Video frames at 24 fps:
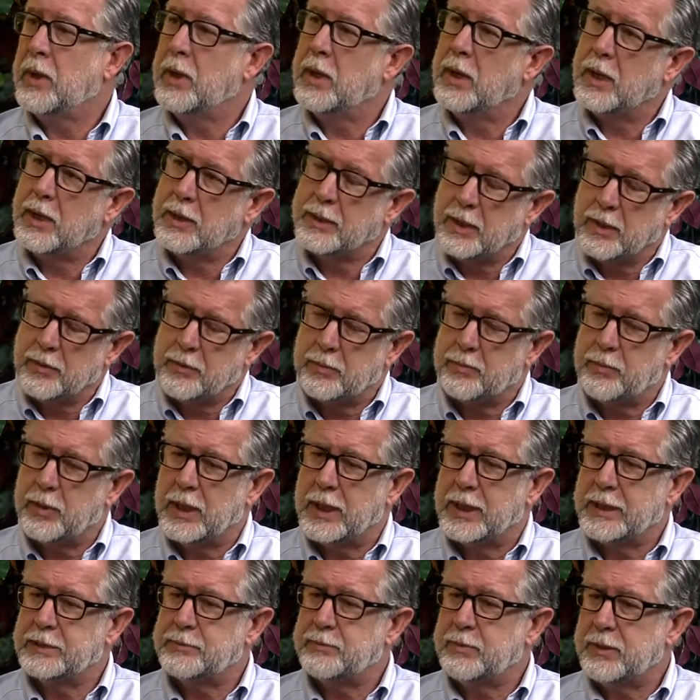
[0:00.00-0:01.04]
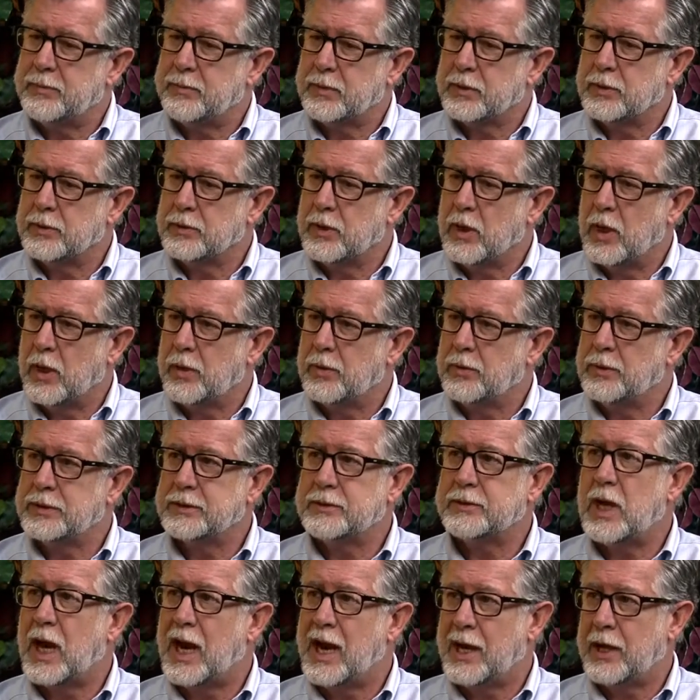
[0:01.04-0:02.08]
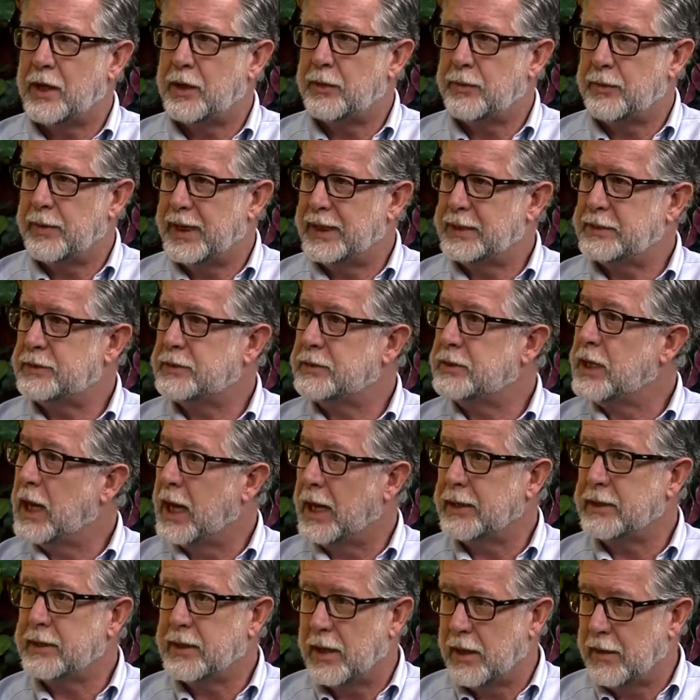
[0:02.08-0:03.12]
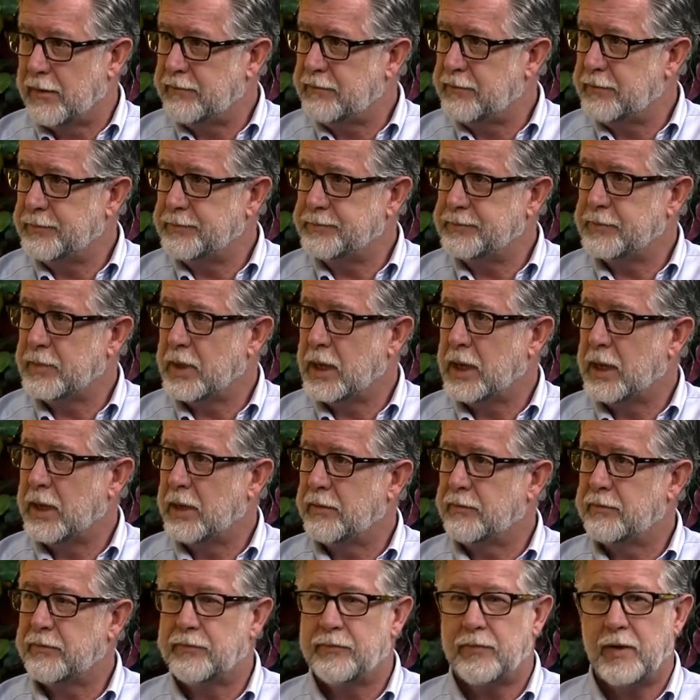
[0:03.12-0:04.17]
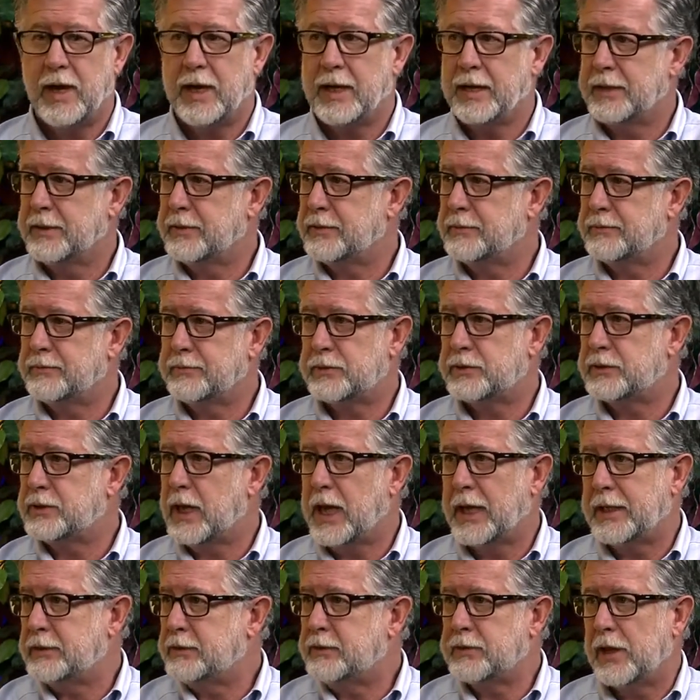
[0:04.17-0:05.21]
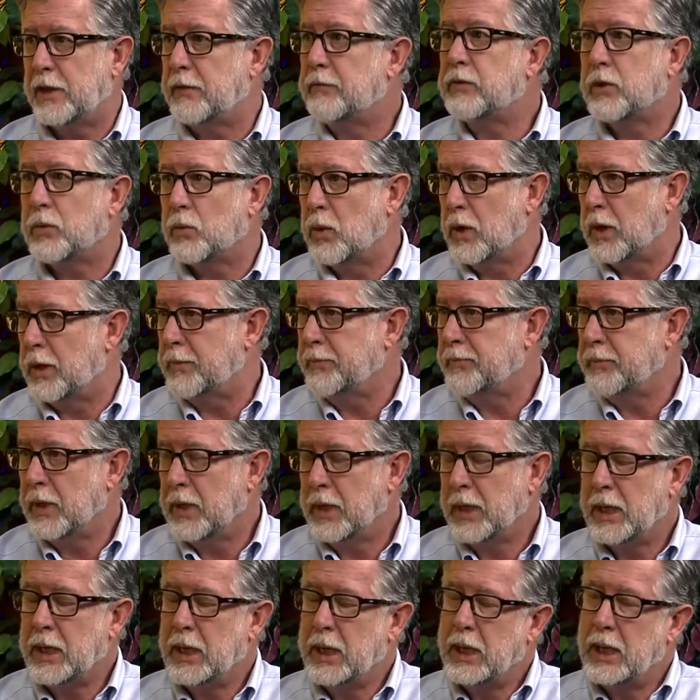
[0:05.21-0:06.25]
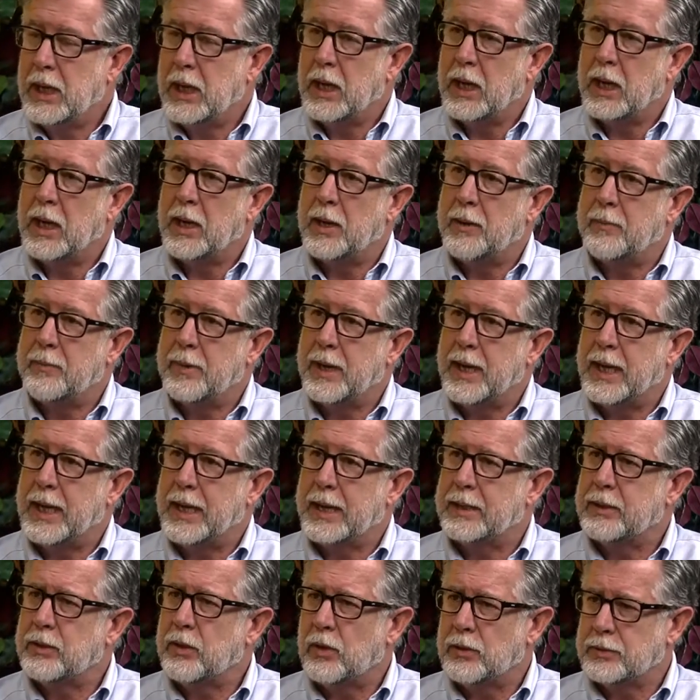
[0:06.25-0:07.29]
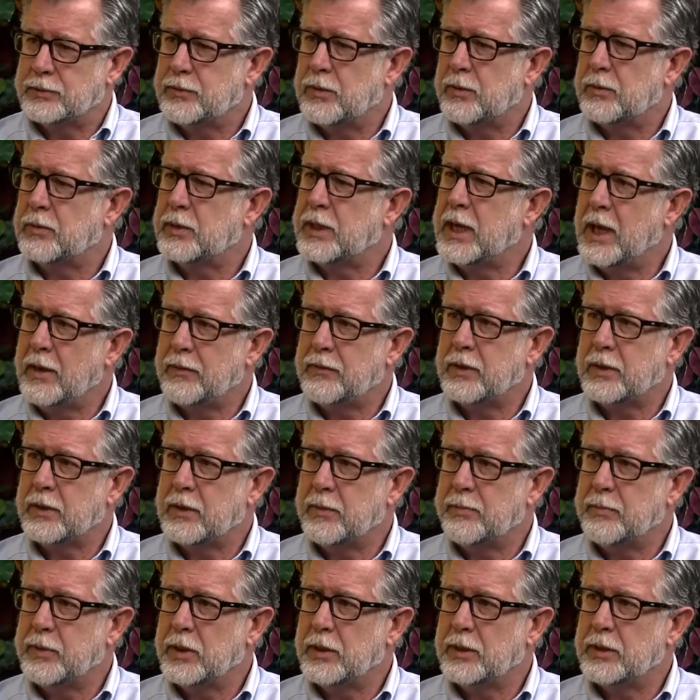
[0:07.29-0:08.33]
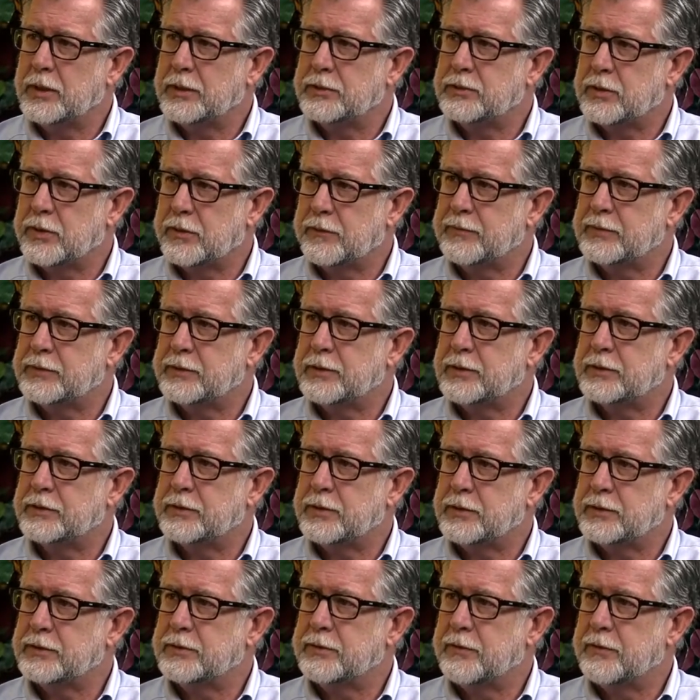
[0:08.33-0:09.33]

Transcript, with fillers: Another place people can go is I R S dot gov. And find sites everywhere. Okay. Um, and also Catholic Community Services is a